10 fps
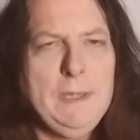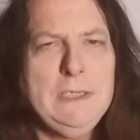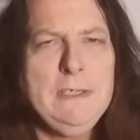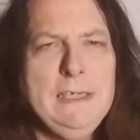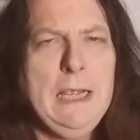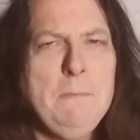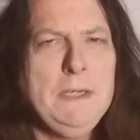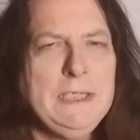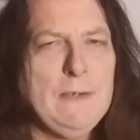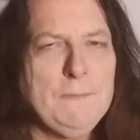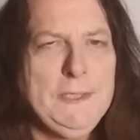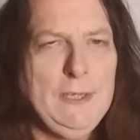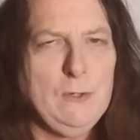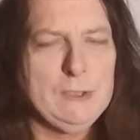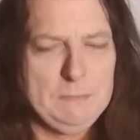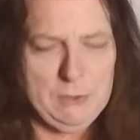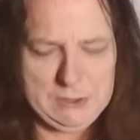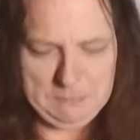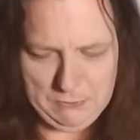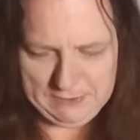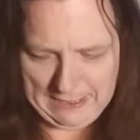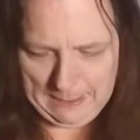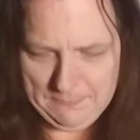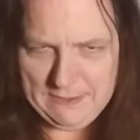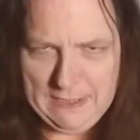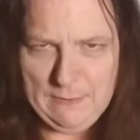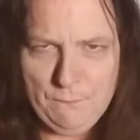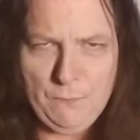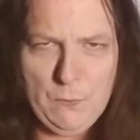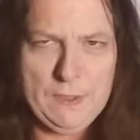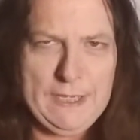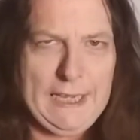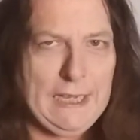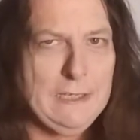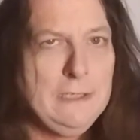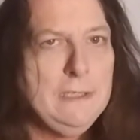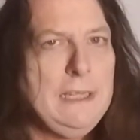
basically got myself killed multiple times in a foreign land,